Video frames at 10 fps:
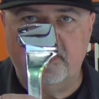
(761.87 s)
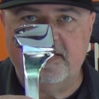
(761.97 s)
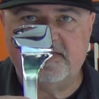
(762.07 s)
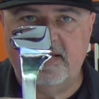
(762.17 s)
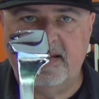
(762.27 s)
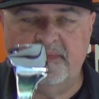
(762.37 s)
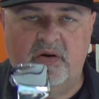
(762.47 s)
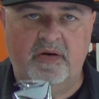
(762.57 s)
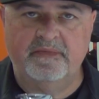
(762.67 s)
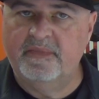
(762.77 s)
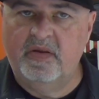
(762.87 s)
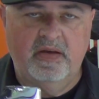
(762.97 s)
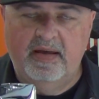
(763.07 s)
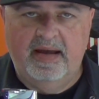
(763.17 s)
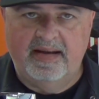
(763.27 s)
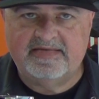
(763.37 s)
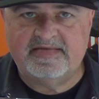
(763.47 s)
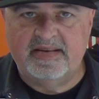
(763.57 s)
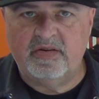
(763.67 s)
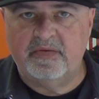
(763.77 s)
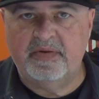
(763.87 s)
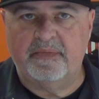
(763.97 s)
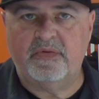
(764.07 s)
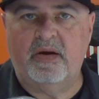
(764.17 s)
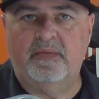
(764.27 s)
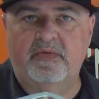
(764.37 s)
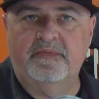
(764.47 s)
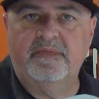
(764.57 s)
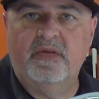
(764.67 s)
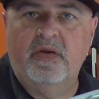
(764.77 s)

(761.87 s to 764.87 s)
to this light bar. And it's not going to be a problem.